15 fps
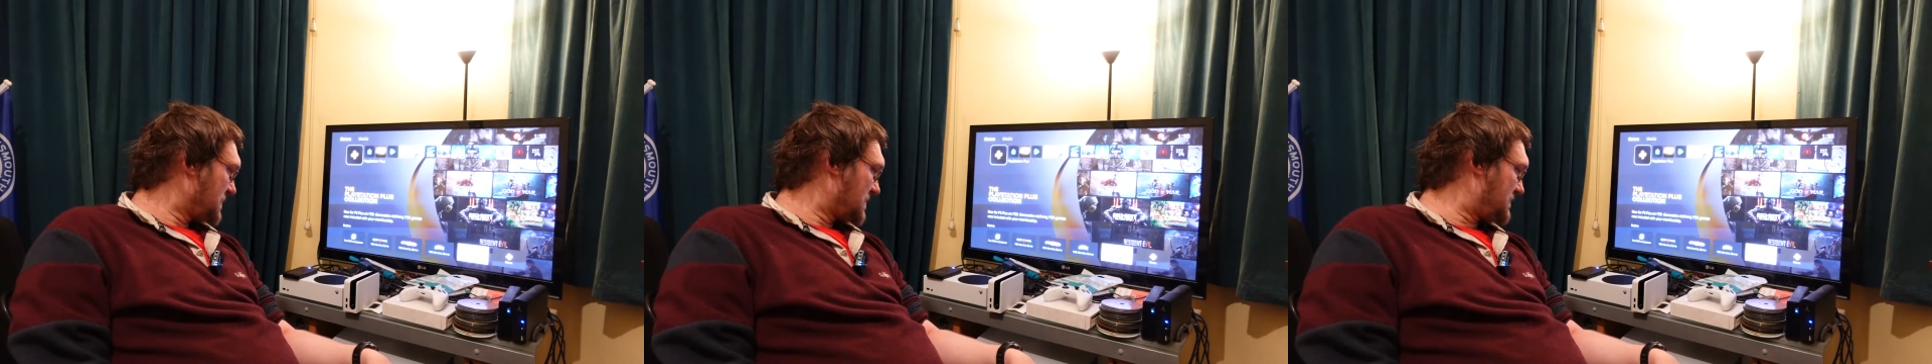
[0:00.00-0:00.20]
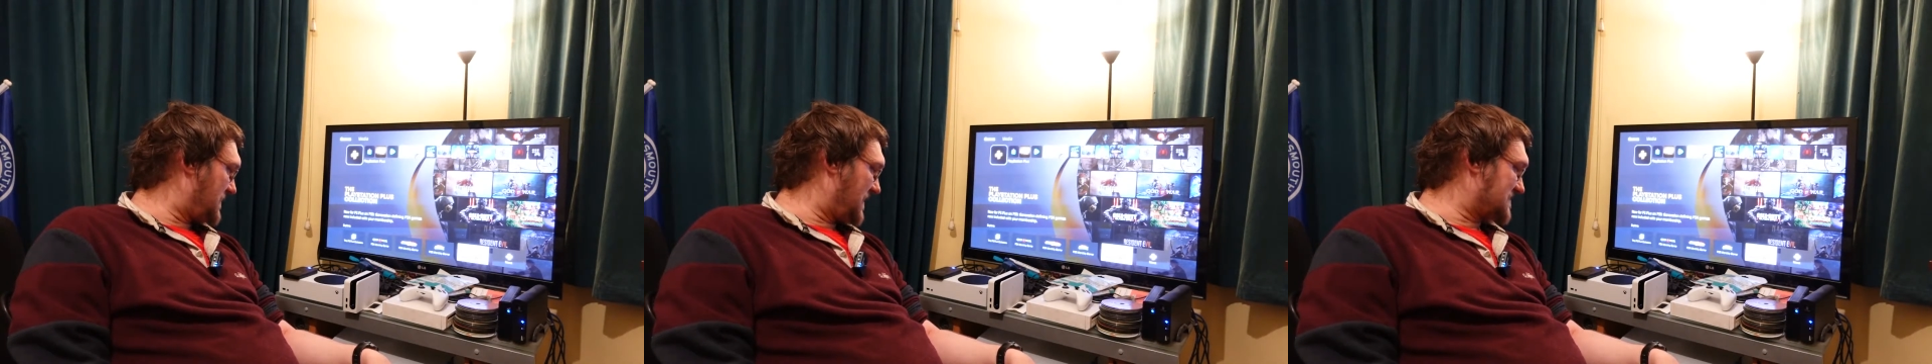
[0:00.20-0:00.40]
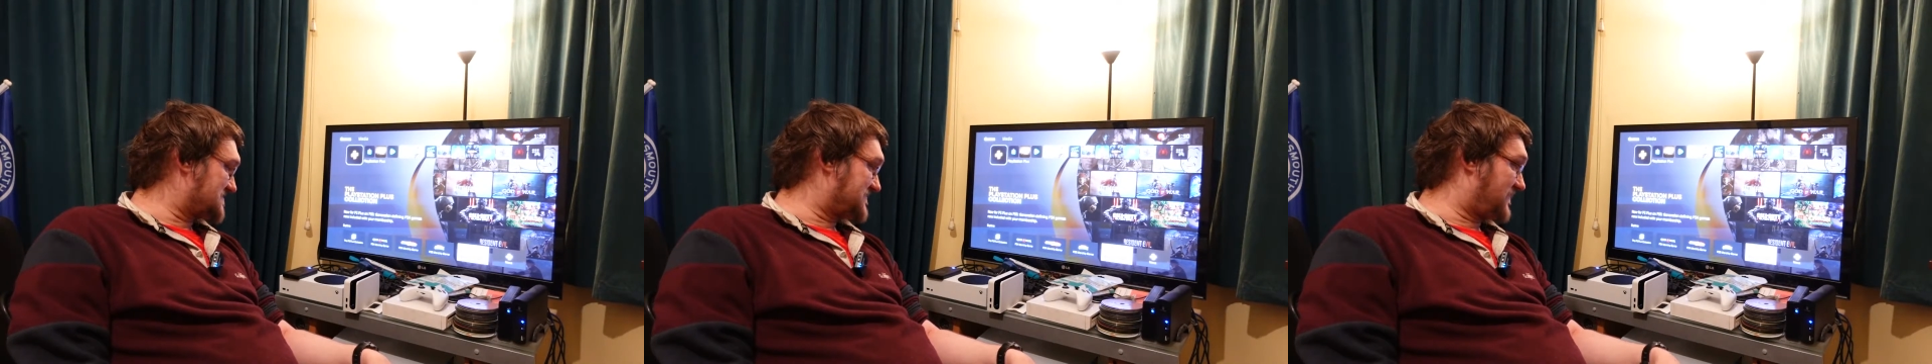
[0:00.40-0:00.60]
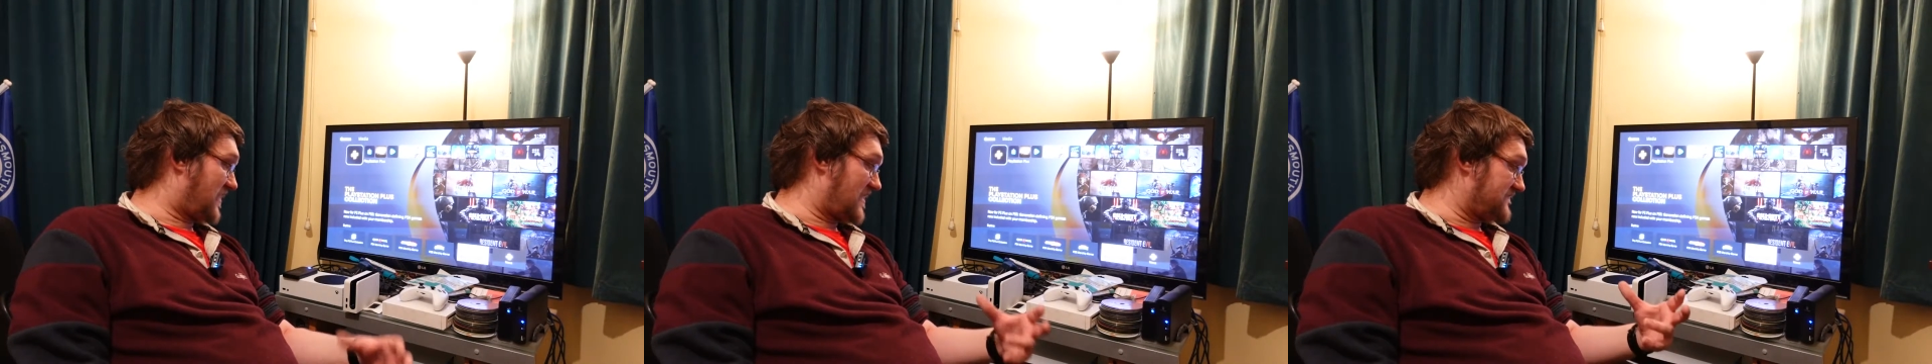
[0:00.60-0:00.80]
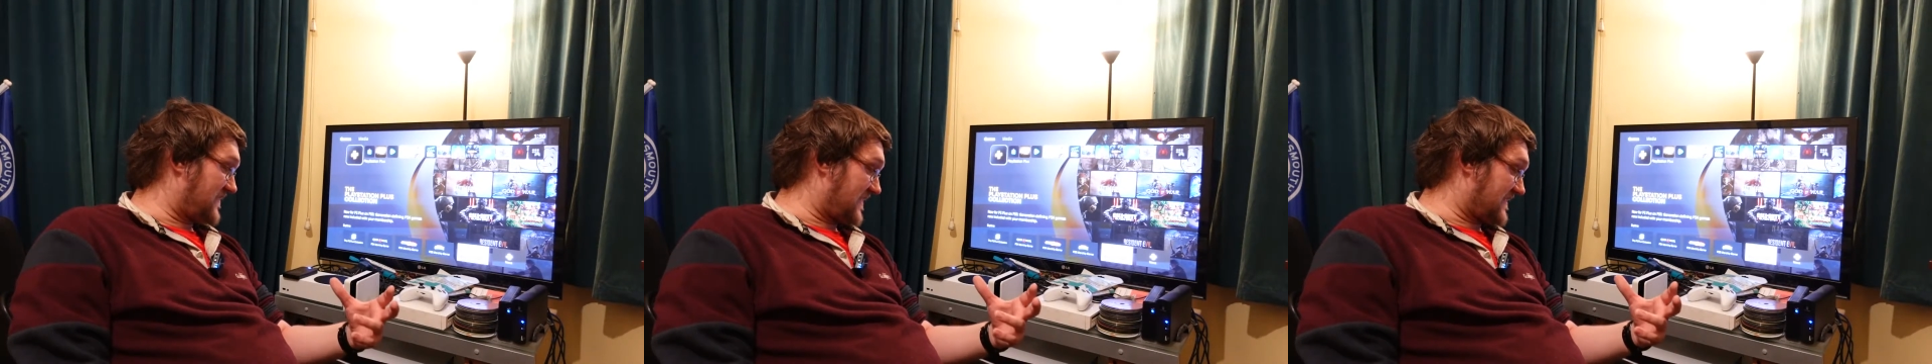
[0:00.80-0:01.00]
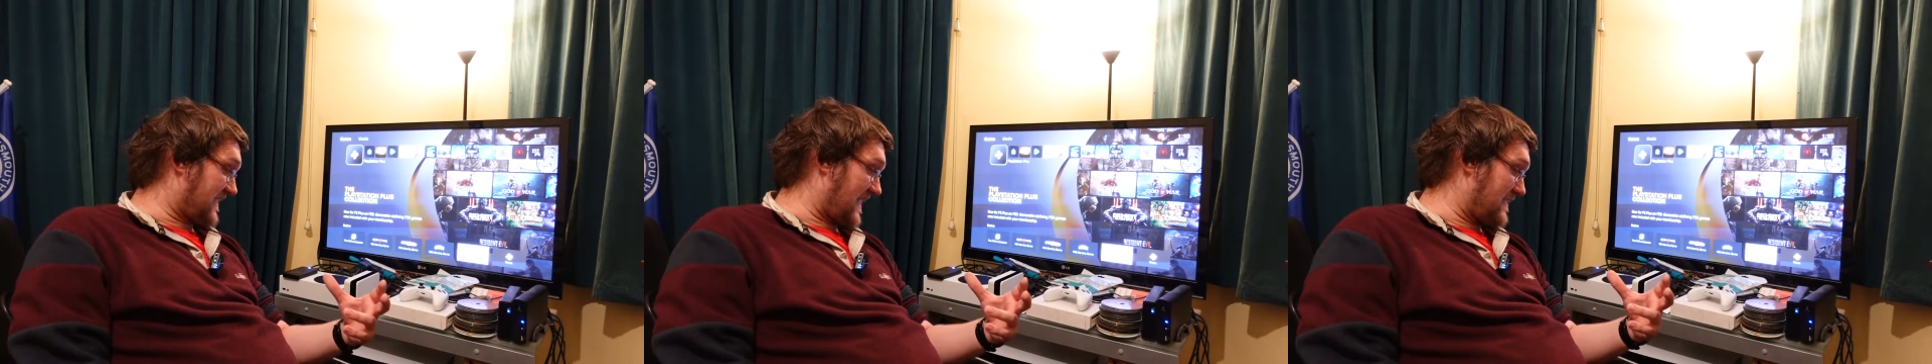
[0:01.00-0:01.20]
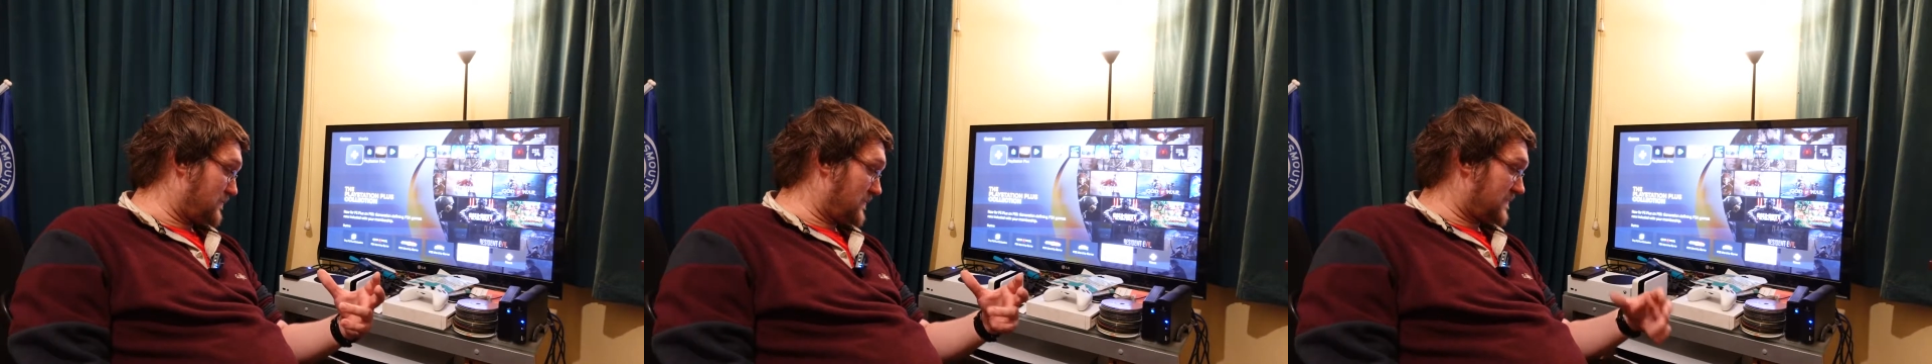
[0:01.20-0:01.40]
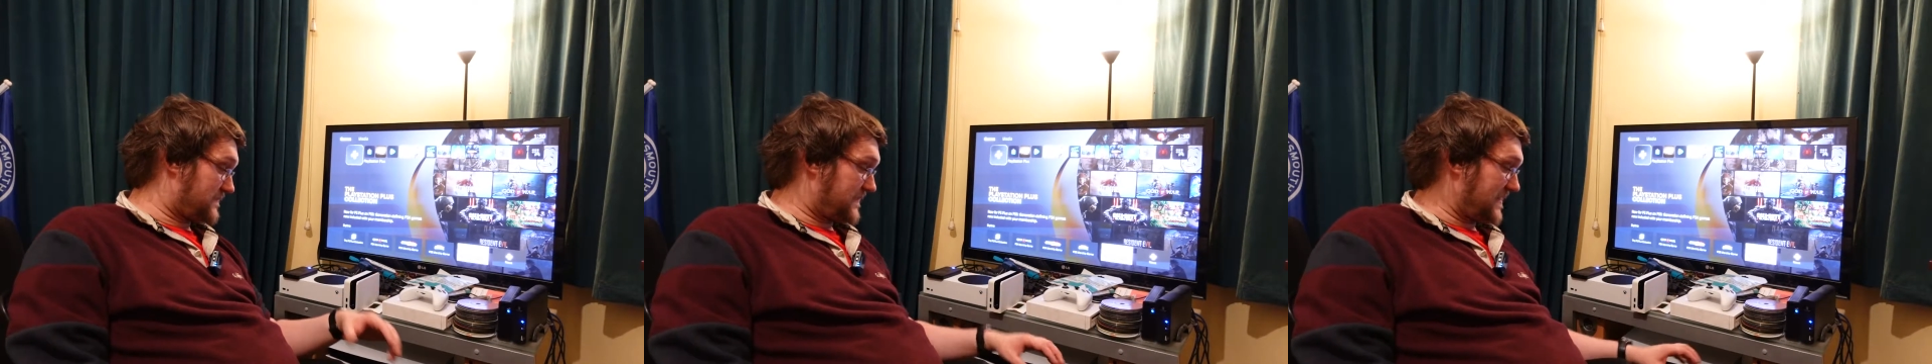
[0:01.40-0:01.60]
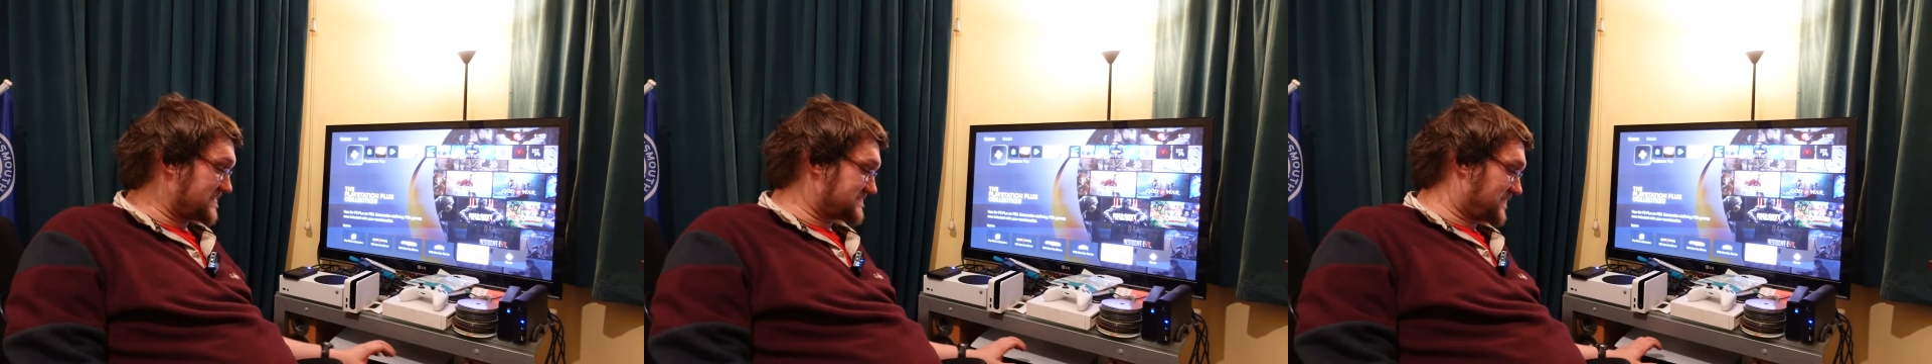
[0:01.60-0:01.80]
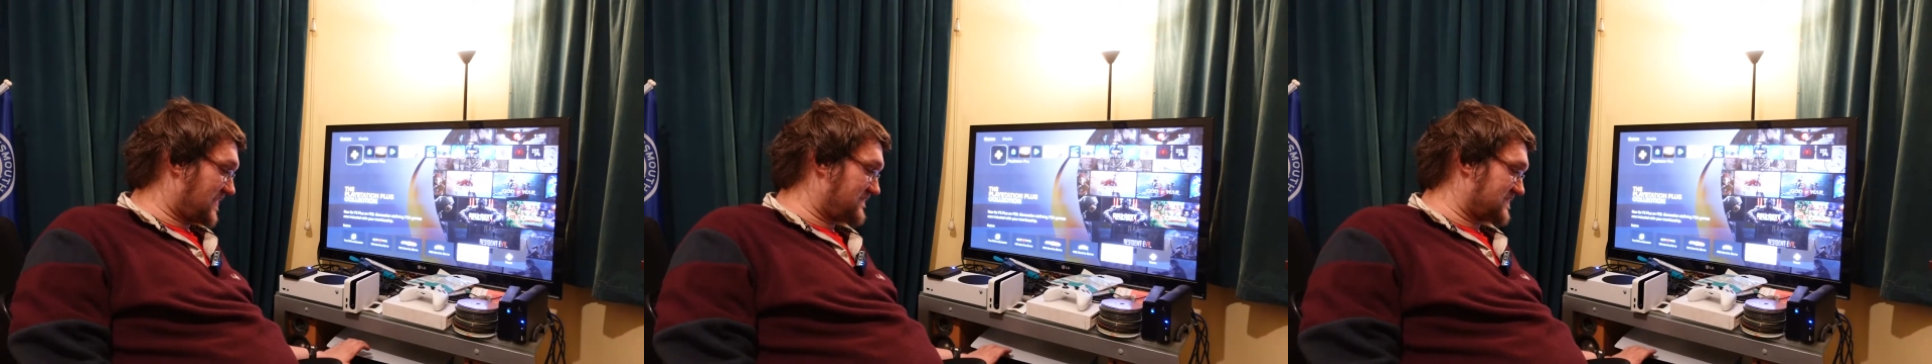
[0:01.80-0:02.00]
PS5. It came with the
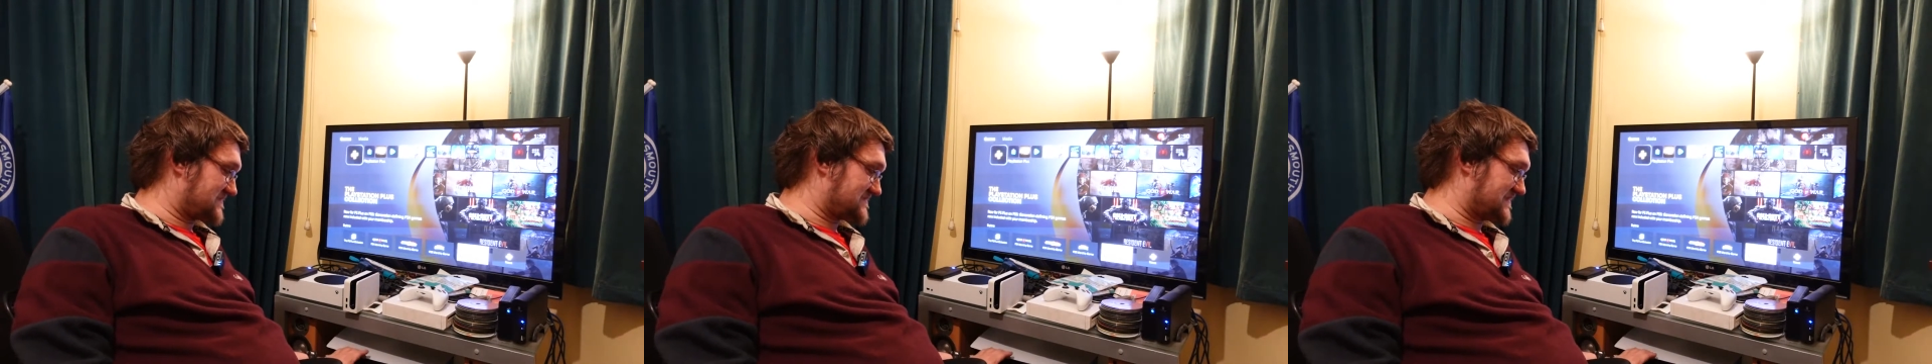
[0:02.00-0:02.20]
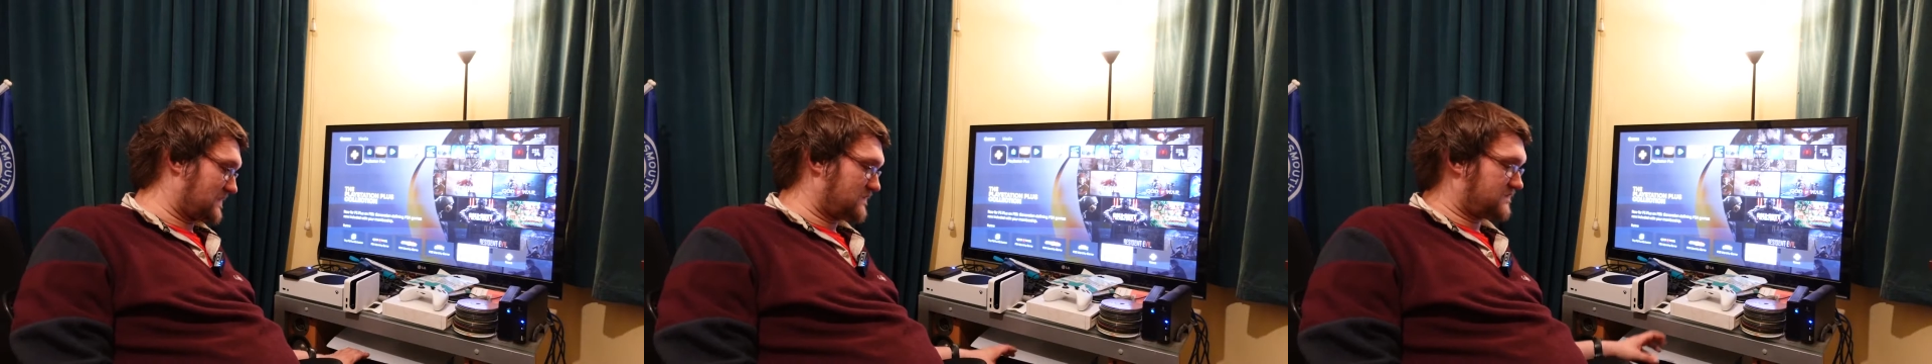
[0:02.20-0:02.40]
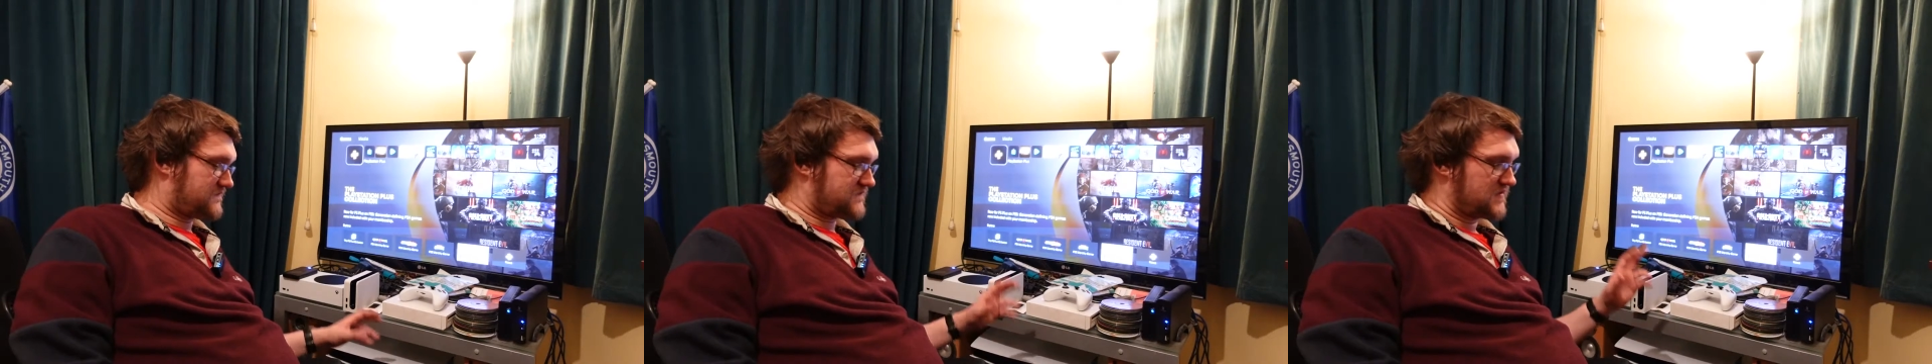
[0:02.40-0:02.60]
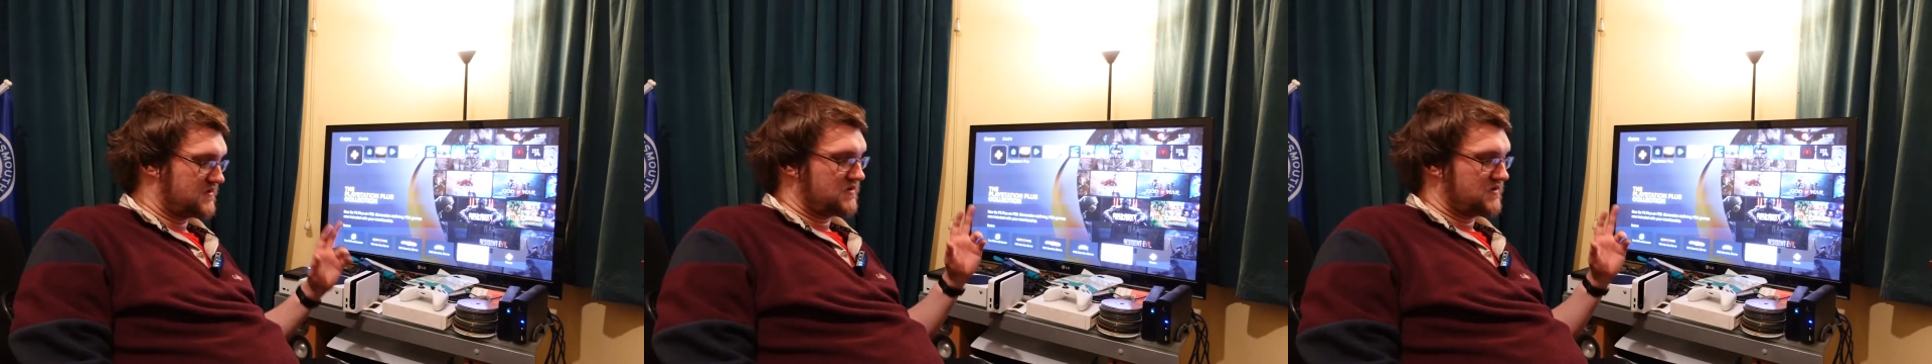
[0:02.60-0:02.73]
PS5 itself,